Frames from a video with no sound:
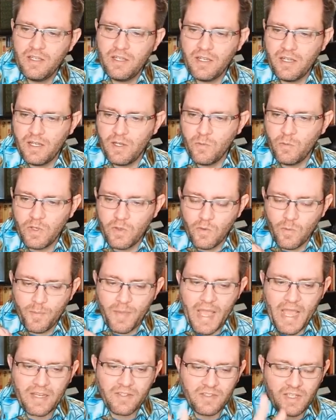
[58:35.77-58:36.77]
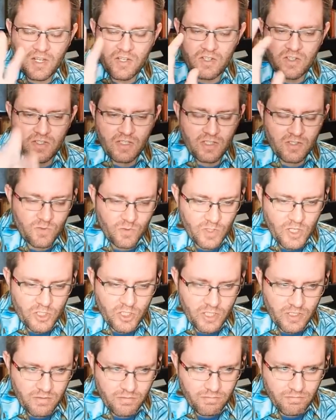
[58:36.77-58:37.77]
uh, we will back sanctions against
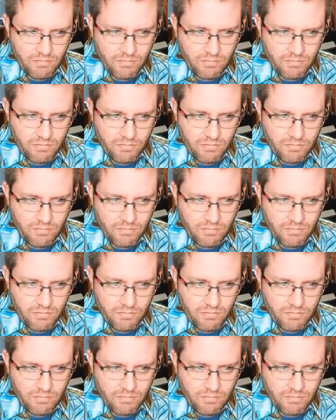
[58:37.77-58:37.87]
Russia.